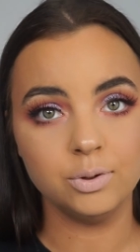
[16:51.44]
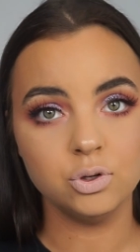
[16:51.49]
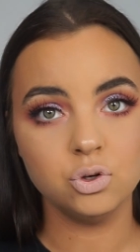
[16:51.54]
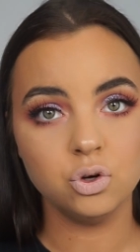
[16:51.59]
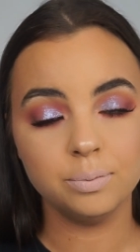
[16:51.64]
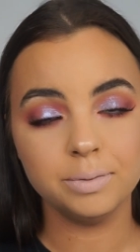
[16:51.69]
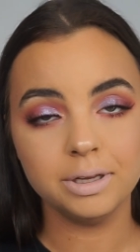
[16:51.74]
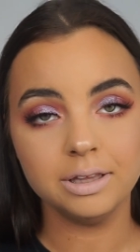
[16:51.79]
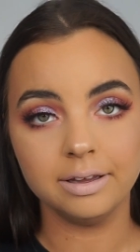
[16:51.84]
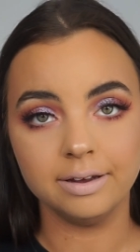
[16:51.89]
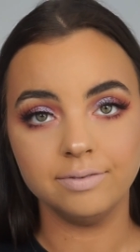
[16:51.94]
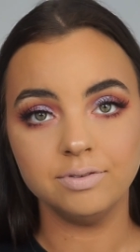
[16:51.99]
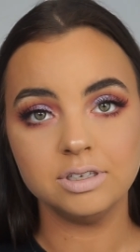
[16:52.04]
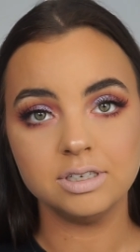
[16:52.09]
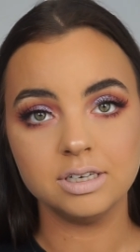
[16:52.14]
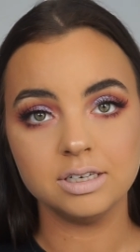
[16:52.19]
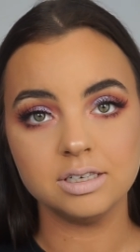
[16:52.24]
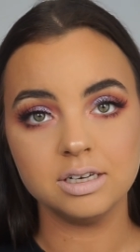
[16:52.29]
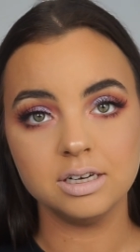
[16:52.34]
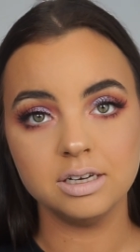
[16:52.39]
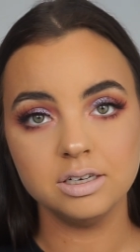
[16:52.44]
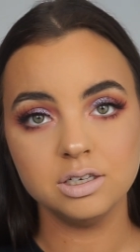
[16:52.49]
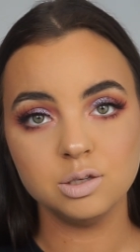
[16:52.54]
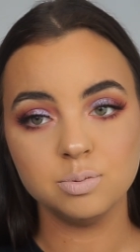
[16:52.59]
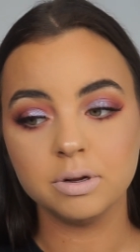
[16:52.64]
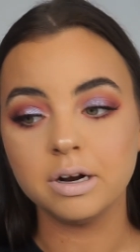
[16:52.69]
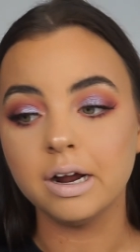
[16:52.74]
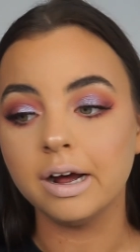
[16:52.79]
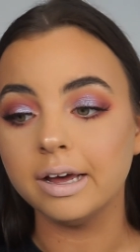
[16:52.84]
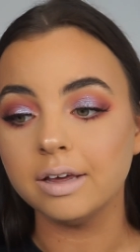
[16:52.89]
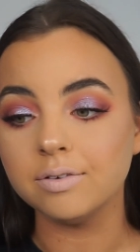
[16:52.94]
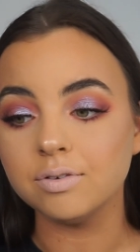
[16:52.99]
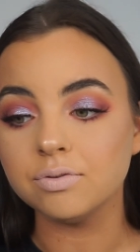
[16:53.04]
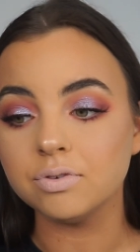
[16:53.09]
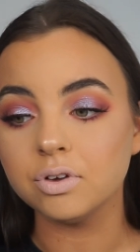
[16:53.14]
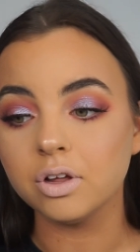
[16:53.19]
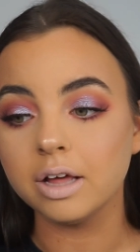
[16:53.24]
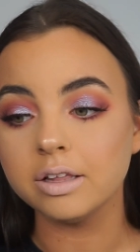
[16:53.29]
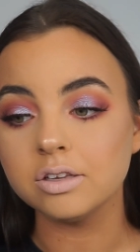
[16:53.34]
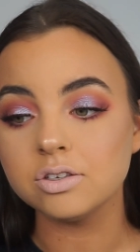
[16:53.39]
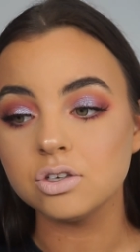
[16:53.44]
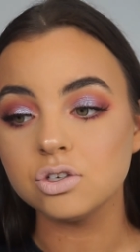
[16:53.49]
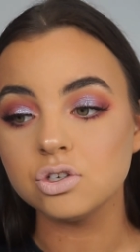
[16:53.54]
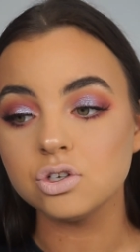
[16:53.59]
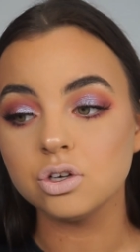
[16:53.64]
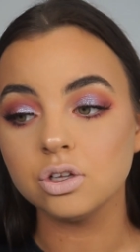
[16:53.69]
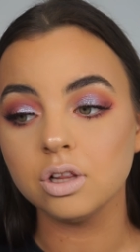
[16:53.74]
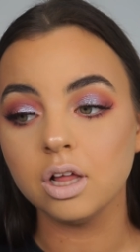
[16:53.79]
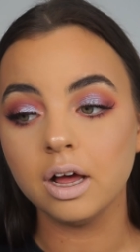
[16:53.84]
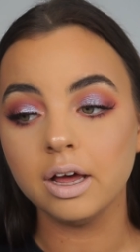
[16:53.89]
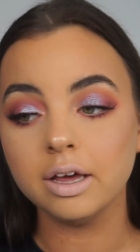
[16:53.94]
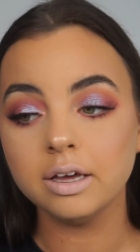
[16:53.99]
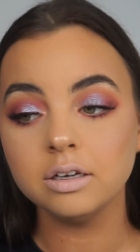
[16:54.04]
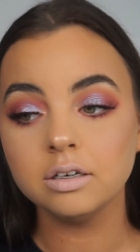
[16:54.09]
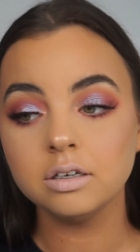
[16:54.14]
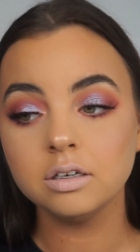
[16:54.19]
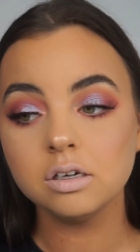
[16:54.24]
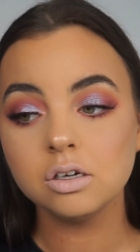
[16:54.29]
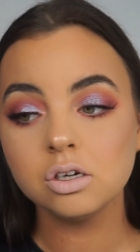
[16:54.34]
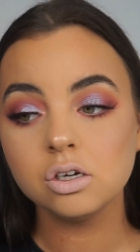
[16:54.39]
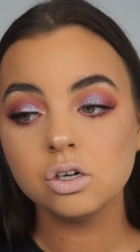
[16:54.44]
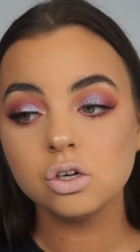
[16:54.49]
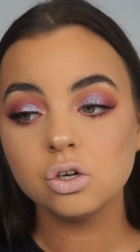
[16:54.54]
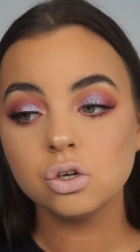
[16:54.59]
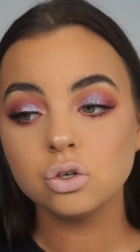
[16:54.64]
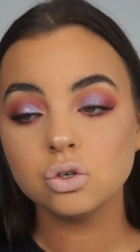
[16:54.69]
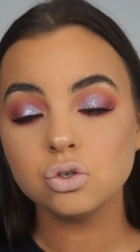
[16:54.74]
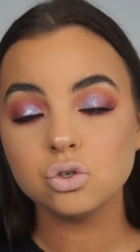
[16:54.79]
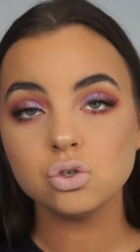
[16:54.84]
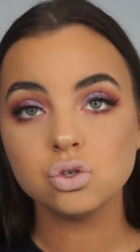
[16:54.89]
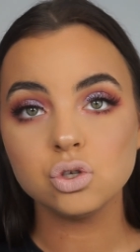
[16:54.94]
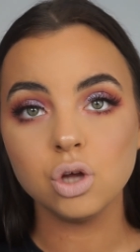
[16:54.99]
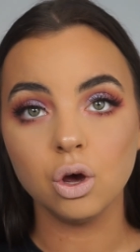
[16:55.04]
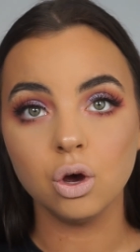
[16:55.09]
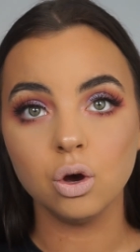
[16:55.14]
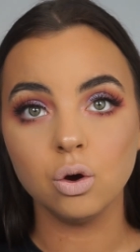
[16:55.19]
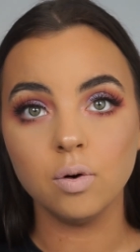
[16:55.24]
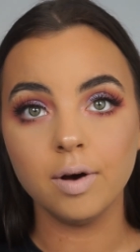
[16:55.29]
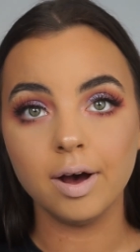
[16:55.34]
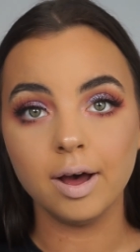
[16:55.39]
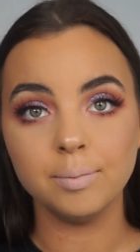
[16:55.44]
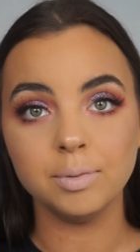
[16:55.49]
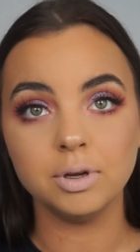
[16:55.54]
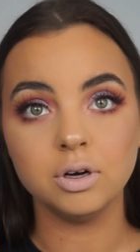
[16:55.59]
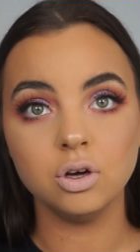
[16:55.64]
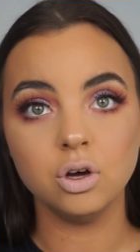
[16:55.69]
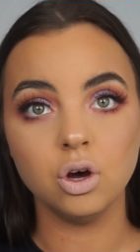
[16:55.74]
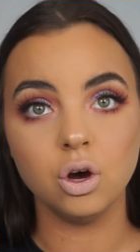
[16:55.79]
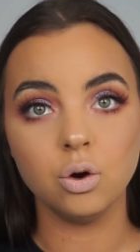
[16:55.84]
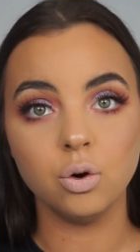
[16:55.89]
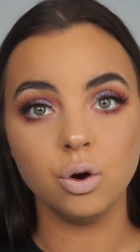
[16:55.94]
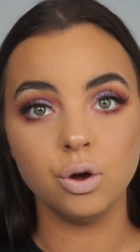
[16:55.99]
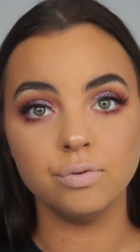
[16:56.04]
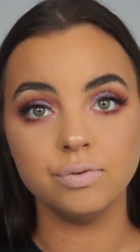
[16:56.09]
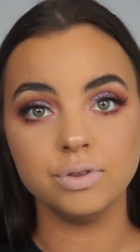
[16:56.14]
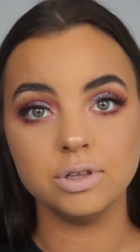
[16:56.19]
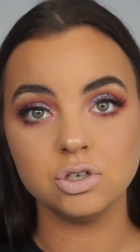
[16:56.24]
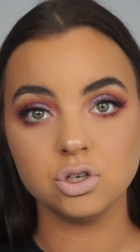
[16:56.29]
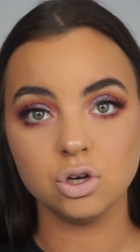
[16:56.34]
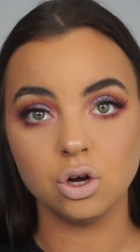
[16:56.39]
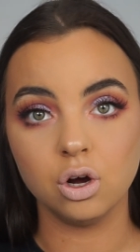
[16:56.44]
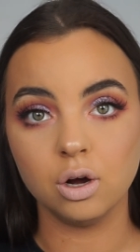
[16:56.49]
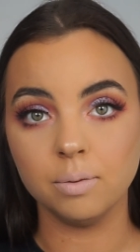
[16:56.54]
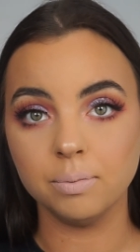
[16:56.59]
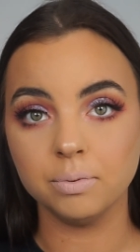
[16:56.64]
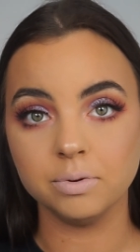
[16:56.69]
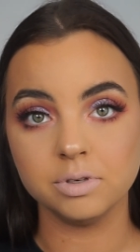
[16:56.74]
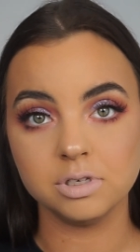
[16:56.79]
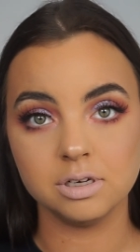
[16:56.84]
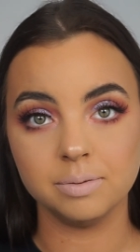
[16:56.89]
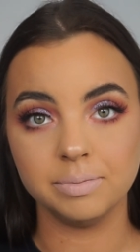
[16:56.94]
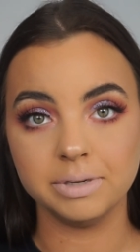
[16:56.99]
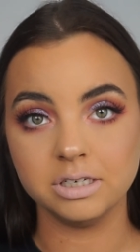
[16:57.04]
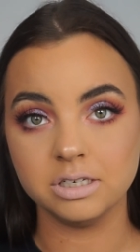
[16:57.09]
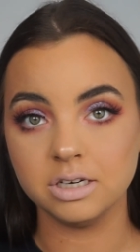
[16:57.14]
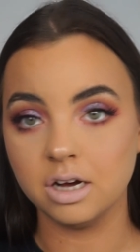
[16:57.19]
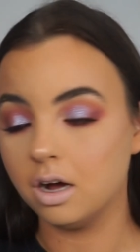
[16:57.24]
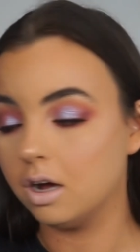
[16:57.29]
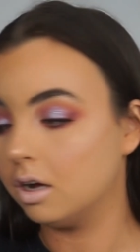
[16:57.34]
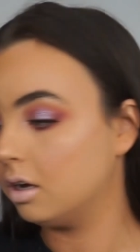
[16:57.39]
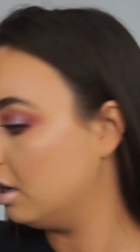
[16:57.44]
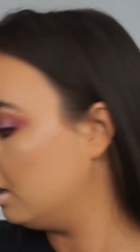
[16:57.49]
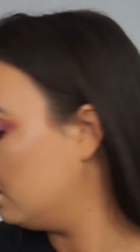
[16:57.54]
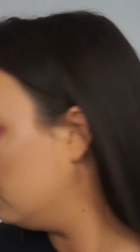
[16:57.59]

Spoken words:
would normally leave this as is, but I even feel like this is too light. So I'm gonna go over the top with something darker.